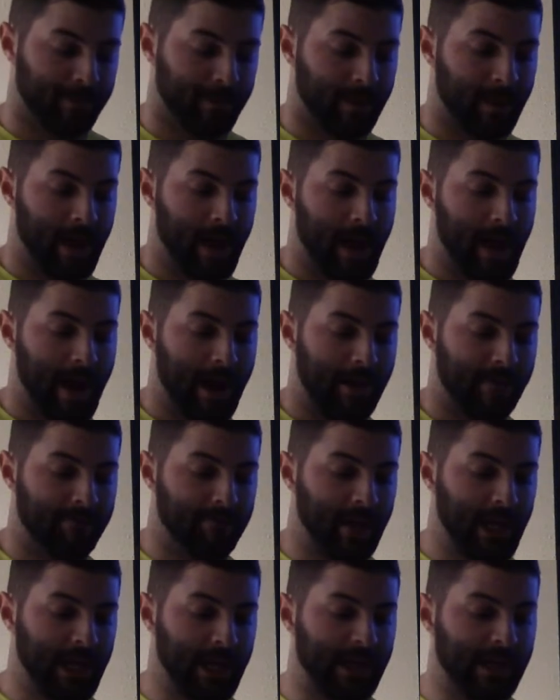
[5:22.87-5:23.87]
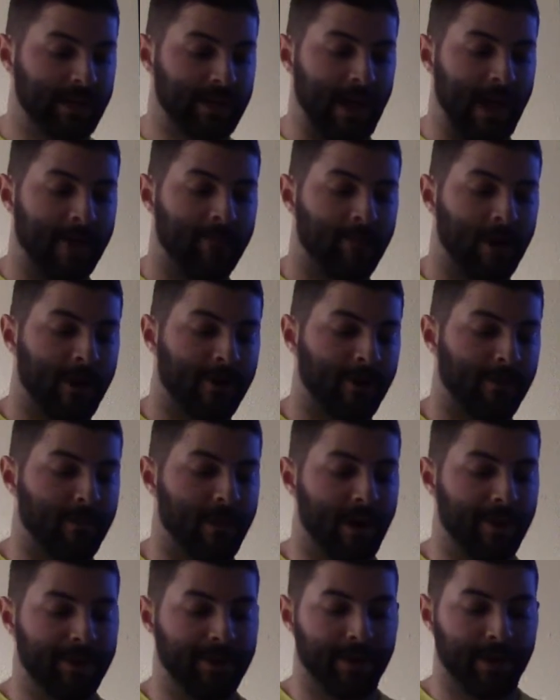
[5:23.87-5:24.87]
They have meetings every other
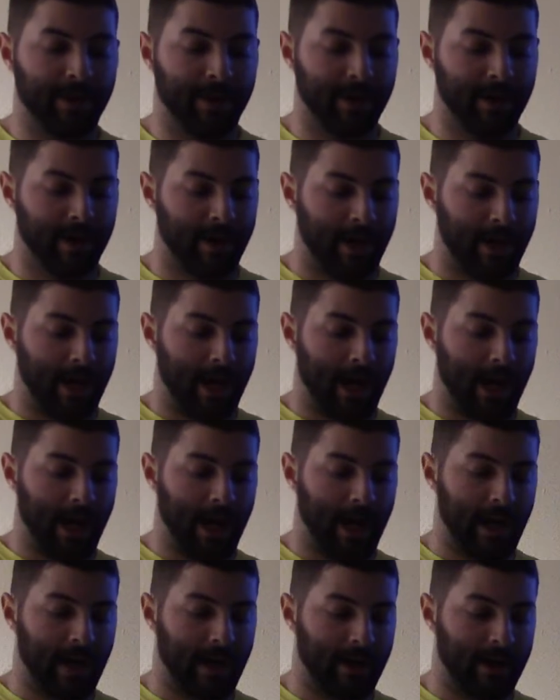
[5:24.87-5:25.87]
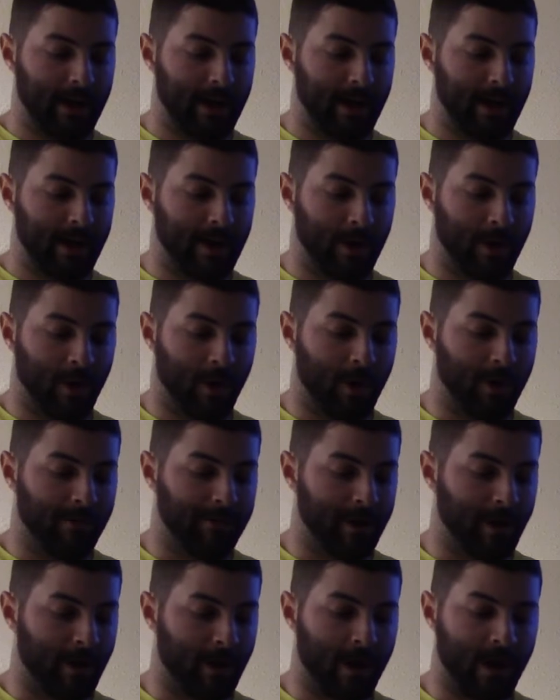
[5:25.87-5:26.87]
month, and all
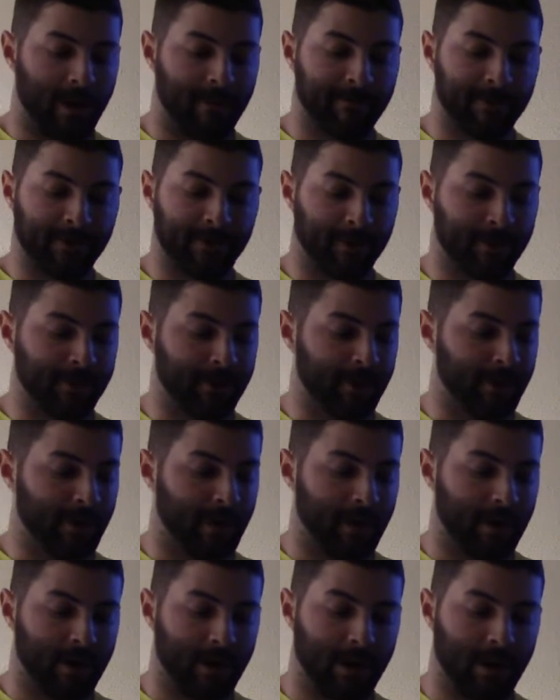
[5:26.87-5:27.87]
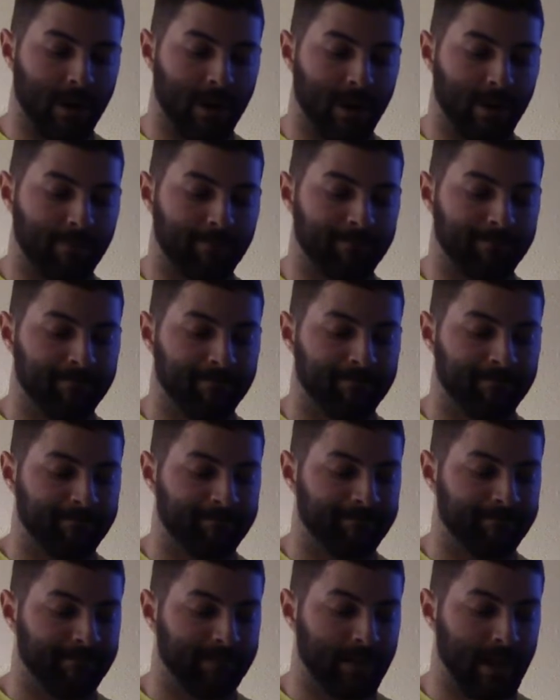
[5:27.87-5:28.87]
of their officers are
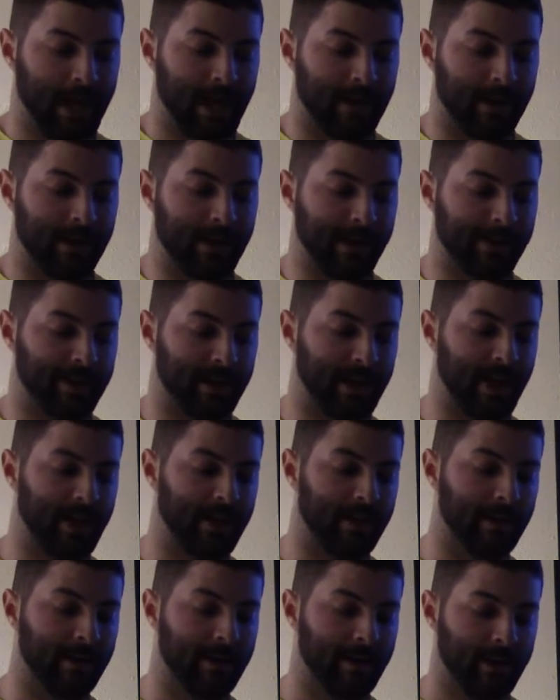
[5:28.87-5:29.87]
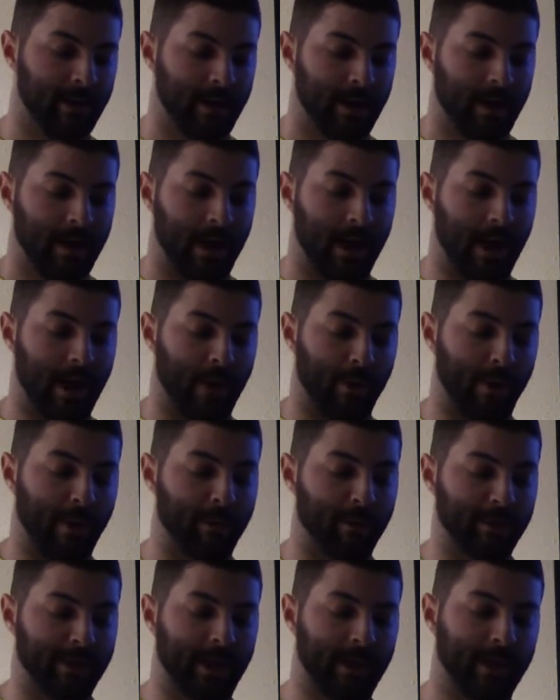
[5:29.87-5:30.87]
and a designated
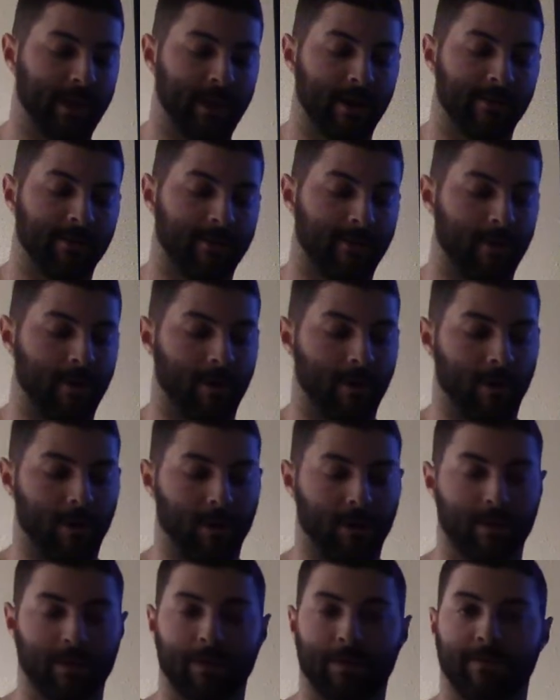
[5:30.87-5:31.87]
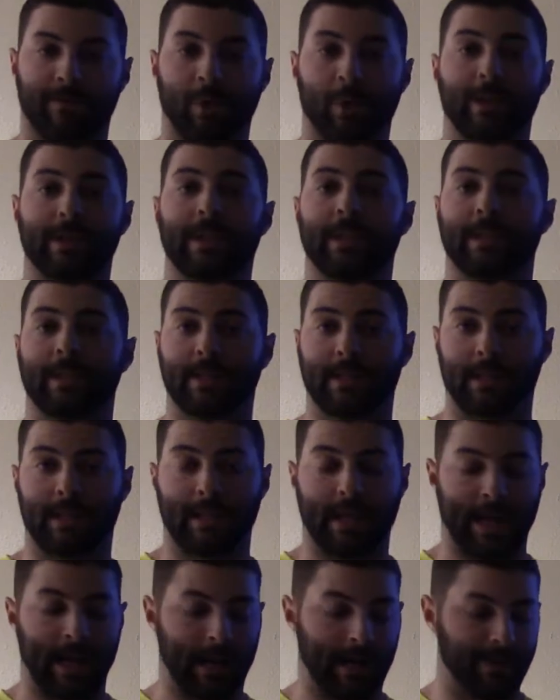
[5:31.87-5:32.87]
representative are voices
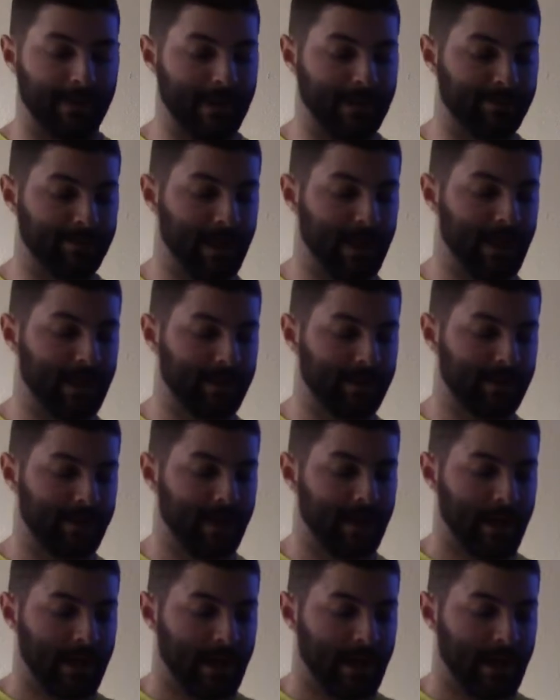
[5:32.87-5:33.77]
at these meetings.